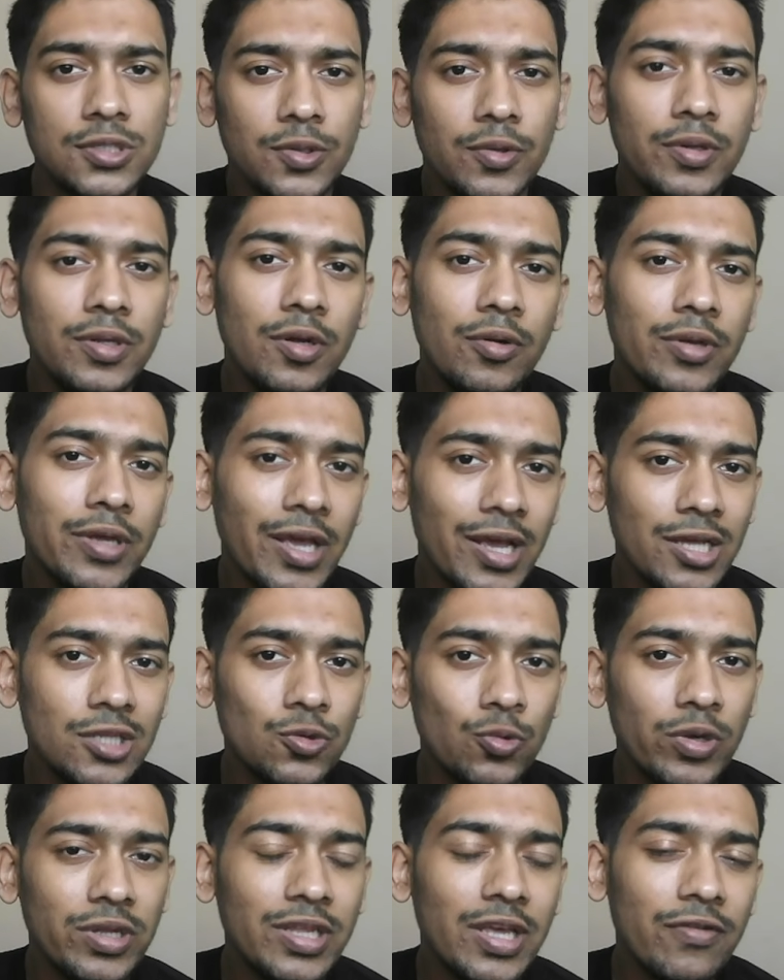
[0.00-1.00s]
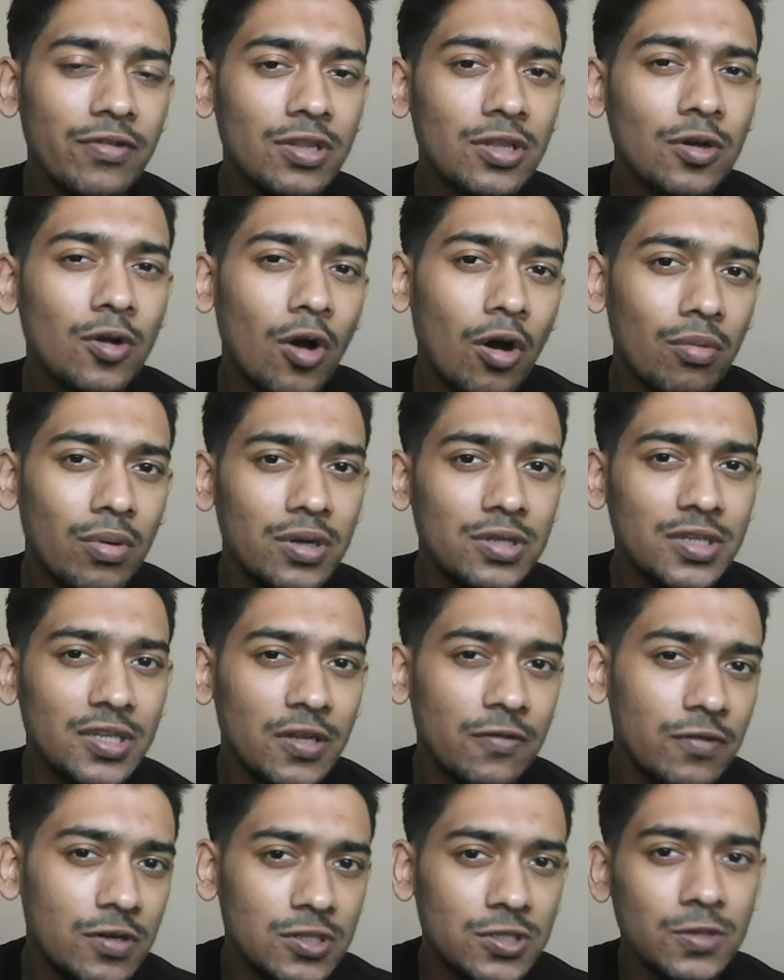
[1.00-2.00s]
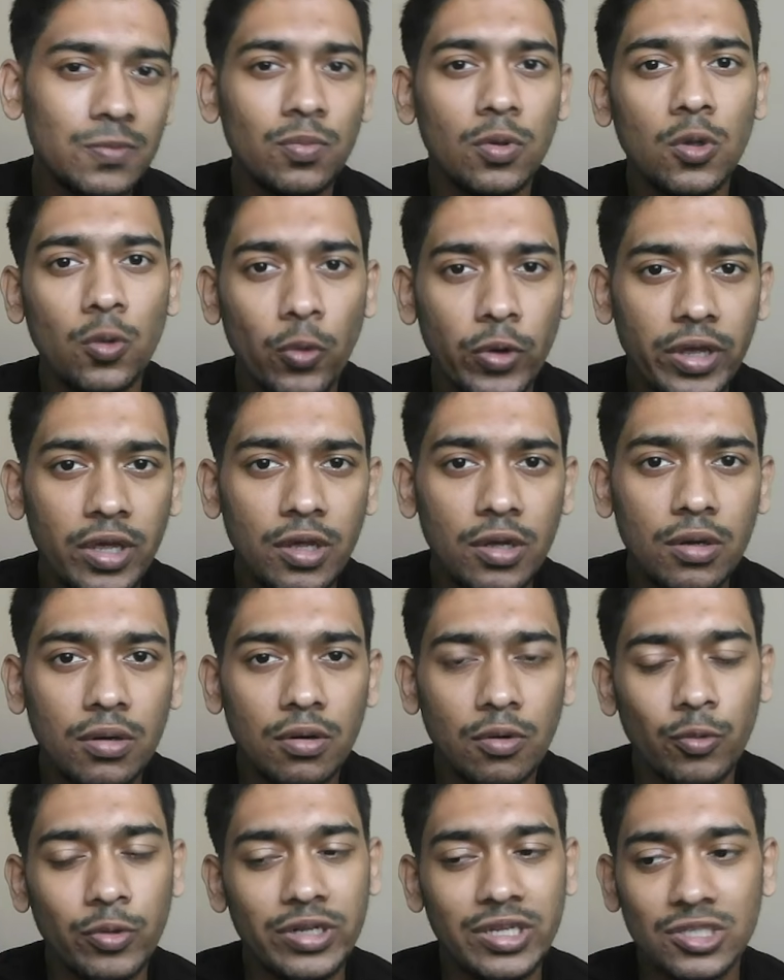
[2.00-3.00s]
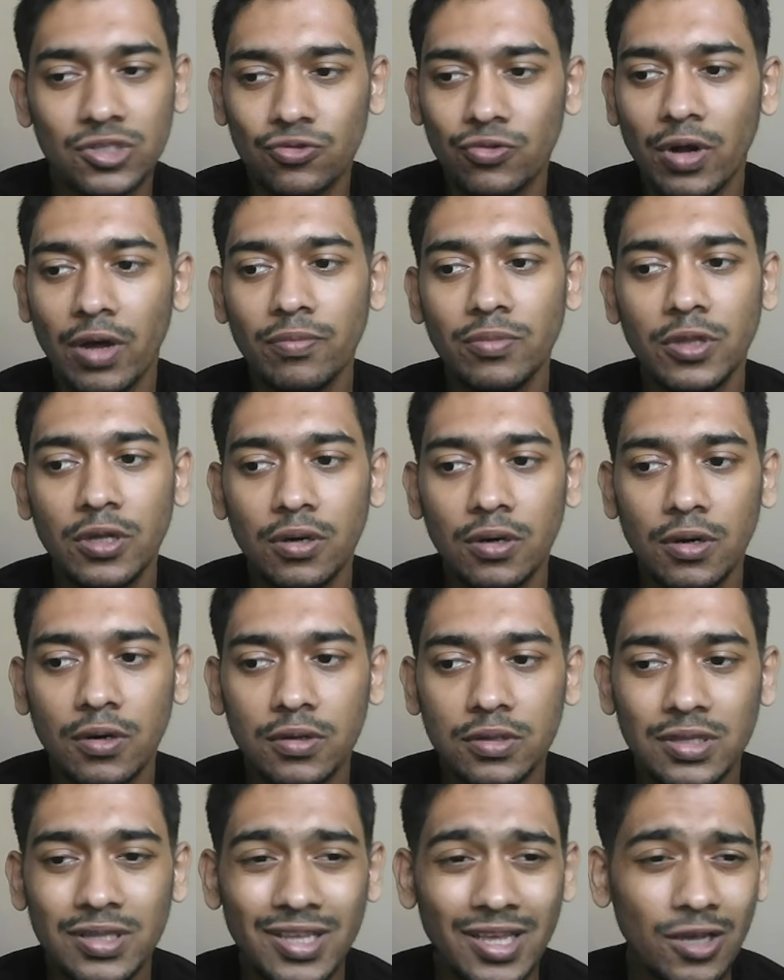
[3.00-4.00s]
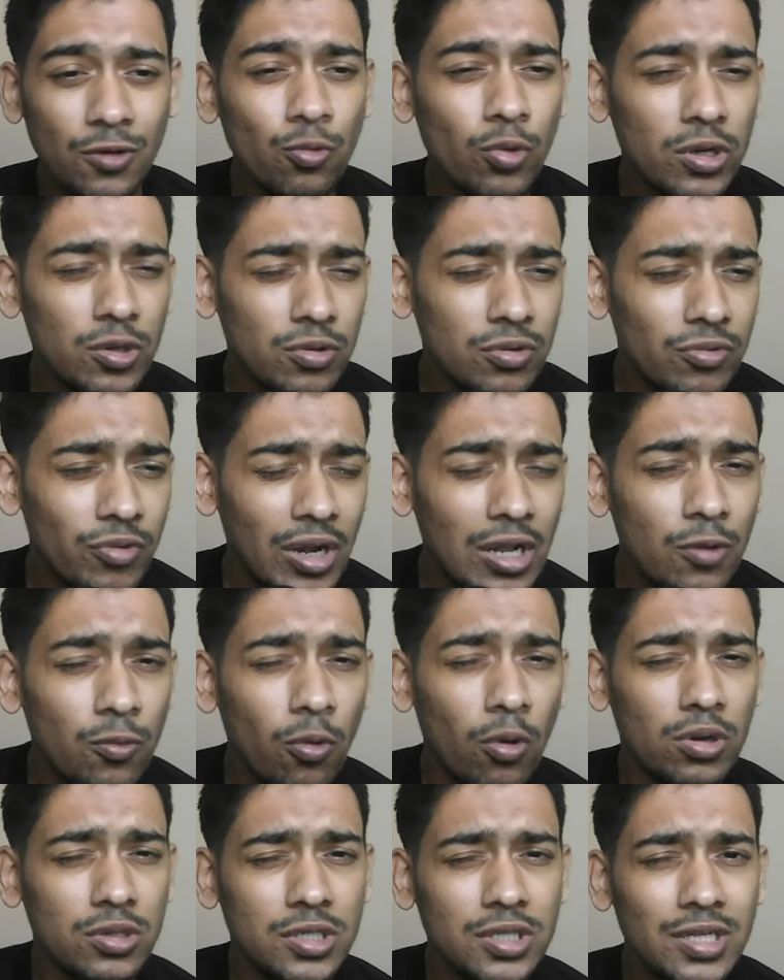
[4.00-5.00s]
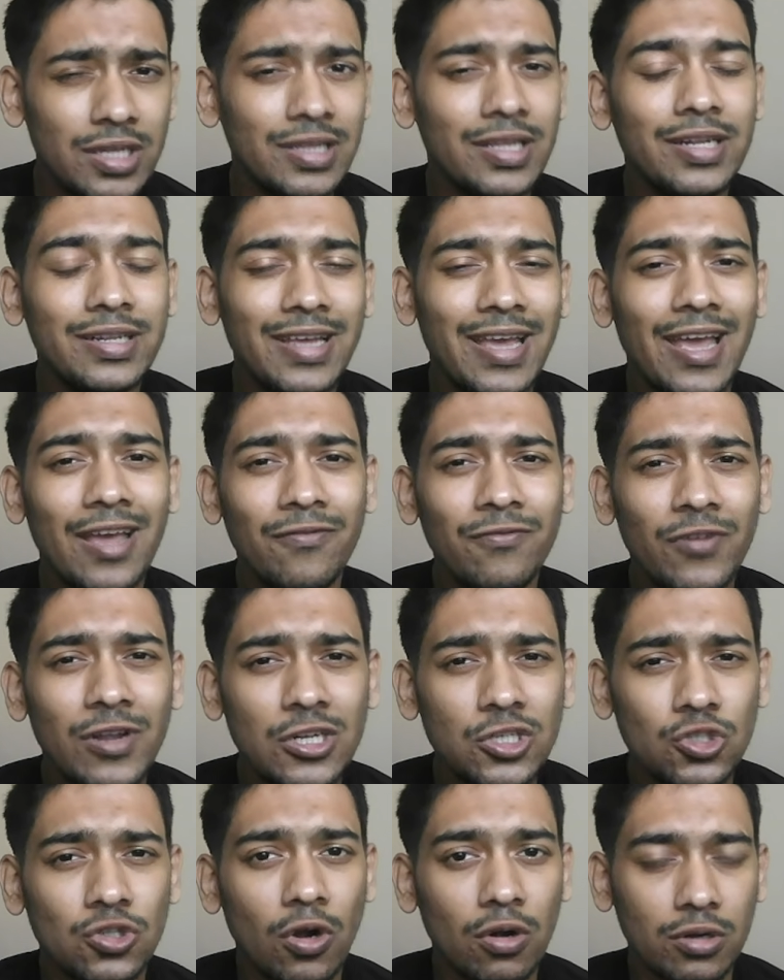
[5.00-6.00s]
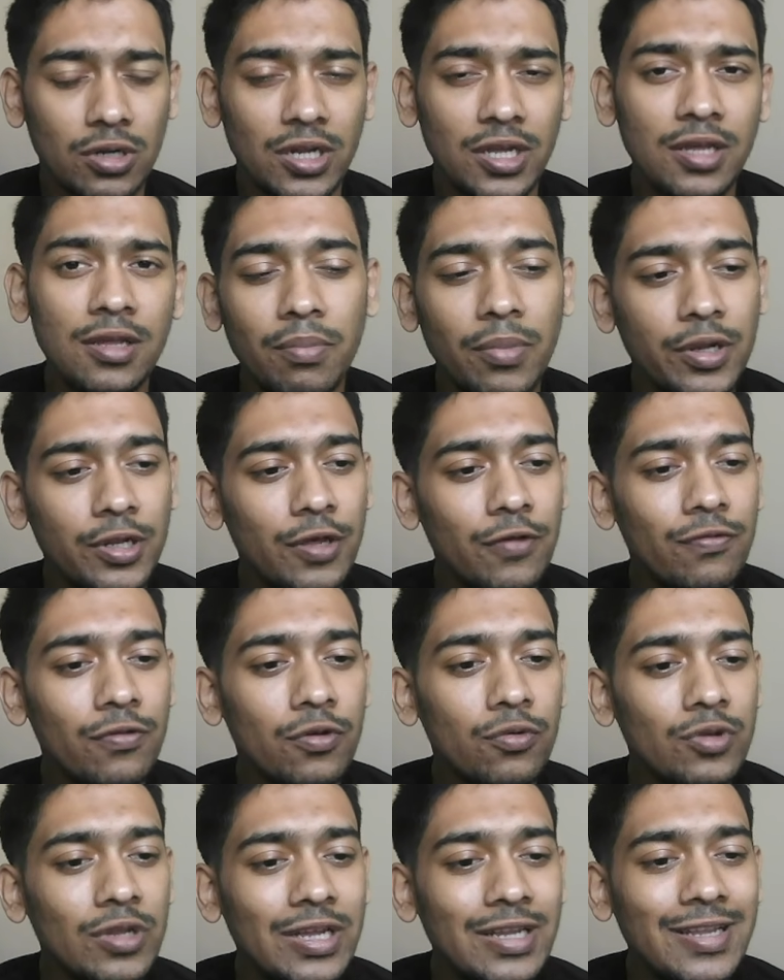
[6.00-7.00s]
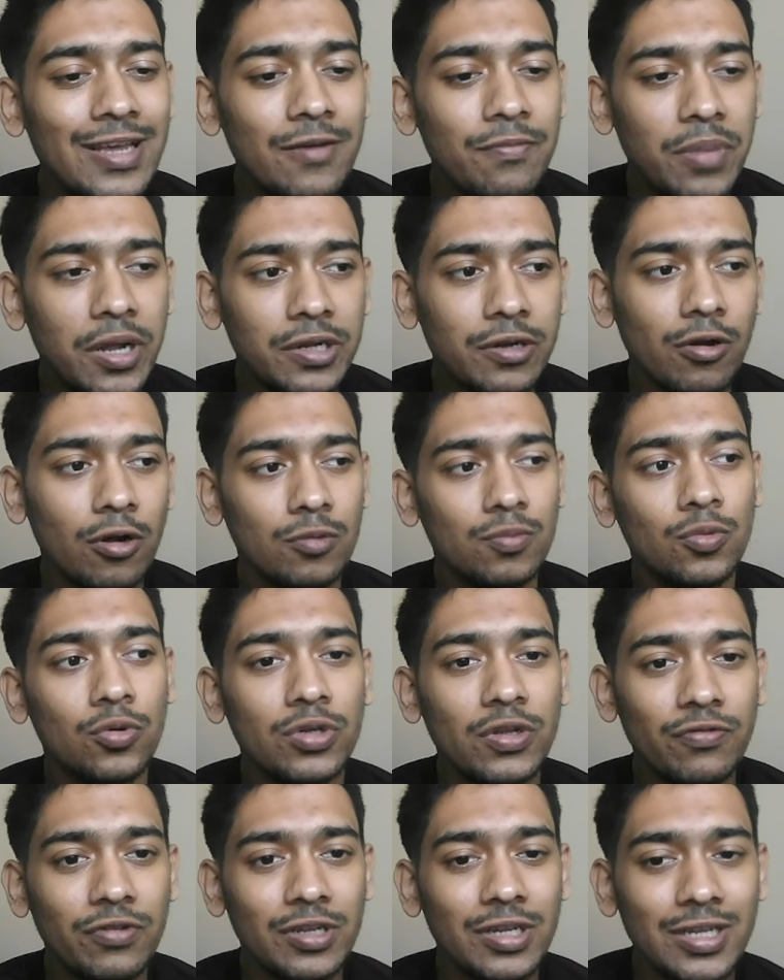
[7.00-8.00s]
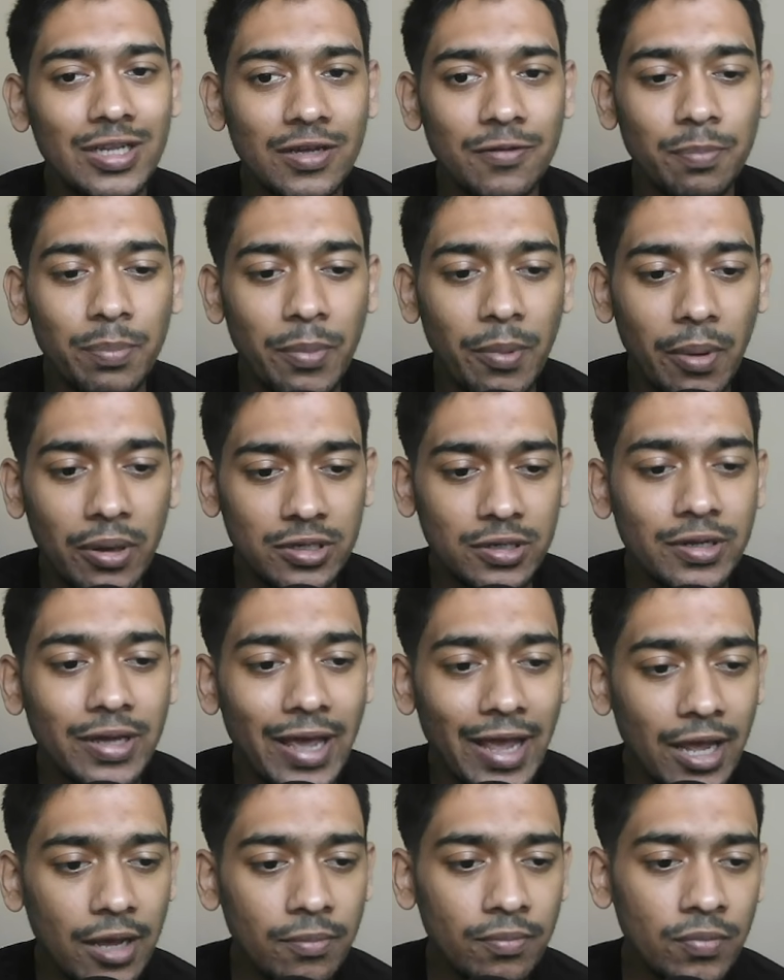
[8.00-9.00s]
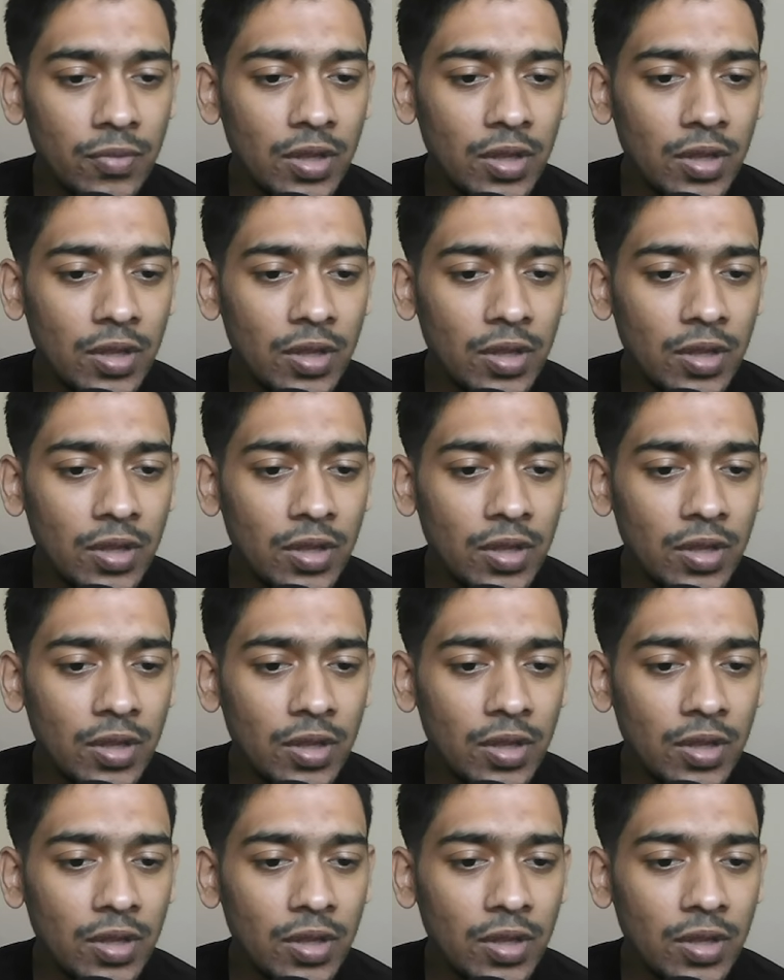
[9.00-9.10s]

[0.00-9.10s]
in our case, we had given the command in a very simple way. We described the thing what we really wanted in that game very shortly. But if you need a better output, if you need a better game,